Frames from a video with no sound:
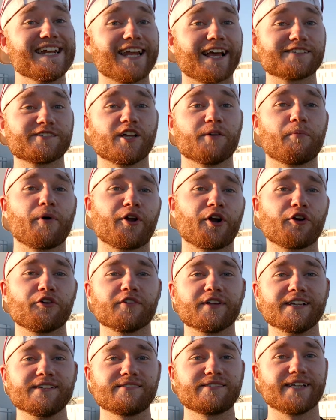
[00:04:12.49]
Next up on our
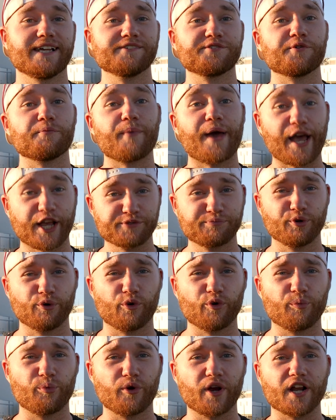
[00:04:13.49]
list is the Max
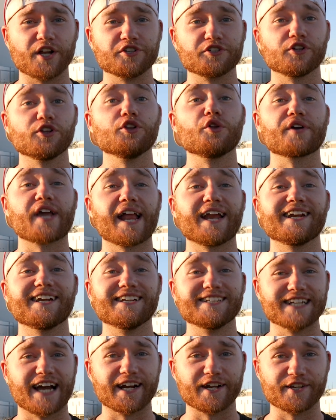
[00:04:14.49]
Brewer Bridge, located
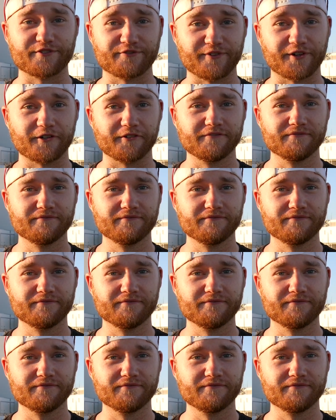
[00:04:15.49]
in Titusville.